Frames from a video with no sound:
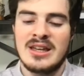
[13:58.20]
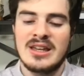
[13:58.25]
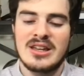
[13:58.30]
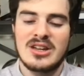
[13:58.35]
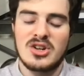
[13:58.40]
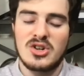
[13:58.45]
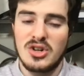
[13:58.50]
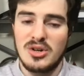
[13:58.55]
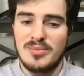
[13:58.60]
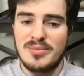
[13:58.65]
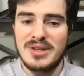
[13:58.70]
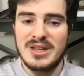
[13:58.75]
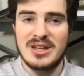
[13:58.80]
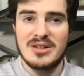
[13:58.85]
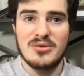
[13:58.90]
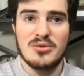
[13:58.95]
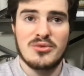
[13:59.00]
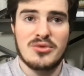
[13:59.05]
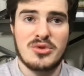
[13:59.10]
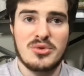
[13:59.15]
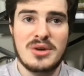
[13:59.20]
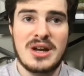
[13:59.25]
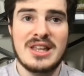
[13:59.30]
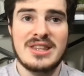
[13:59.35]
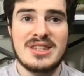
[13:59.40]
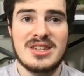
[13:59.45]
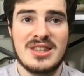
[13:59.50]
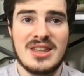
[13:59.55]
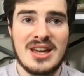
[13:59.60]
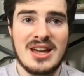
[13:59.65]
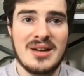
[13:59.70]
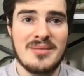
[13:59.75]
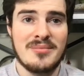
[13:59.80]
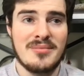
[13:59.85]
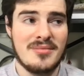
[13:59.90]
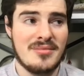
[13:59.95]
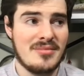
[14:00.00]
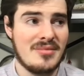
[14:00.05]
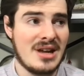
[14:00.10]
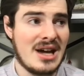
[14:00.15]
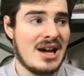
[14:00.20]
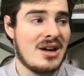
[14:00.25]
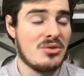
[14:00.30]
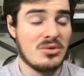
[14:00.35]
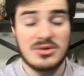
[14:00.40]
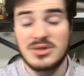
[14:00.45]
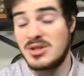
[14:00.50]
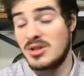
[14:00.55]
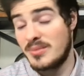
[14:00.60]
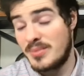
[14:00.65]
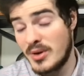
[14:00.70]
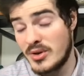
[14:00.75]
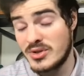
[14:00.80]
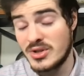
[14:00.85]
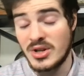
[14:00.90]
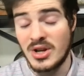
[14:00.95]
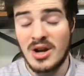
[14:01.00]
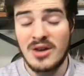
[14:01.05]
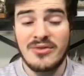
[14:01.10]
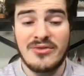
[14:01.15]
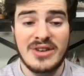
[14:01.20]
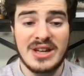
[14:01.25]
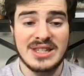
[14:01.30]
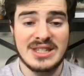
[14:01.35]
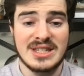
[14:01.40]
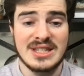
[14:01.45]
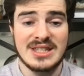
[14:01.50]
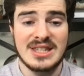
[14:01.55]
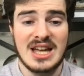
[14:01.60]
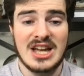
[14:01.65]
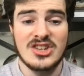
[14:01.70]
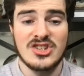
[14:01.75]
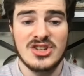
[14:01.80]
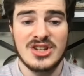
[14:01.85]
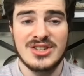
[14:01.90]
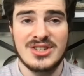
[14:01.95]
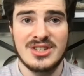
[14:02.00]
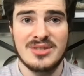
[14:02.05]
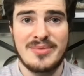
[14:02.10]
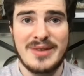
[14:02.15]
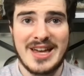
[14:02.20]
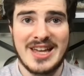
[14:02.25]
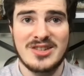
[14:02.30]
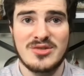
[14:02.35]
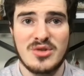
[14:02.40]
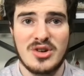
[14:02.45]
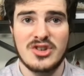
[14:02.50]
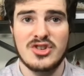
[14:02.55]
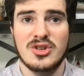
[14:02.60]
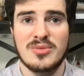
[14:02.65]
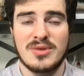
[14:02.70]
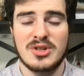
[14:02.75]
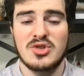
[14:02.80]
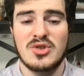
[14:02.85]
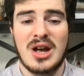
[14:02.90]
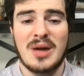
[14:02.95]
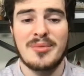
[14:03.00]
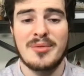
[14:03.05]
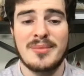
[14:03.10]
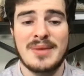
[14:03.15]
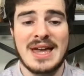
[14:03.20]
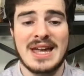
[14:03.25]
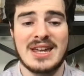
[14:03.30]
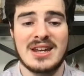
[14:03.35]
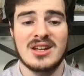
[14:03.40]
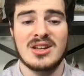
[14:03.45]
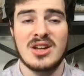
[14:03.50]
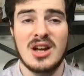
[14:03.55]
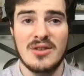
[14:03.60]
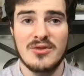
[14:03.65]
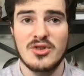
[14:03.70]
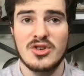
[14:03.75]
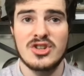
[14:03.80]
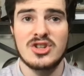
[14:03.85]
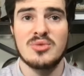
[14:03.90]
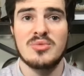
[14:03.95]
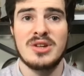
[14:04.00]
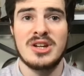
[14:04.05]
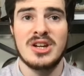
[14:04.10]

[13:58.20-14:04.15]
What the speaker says: could be a threat to them, not to opposing offenses, not just as a pass rusher, but dropping back into coverage. And we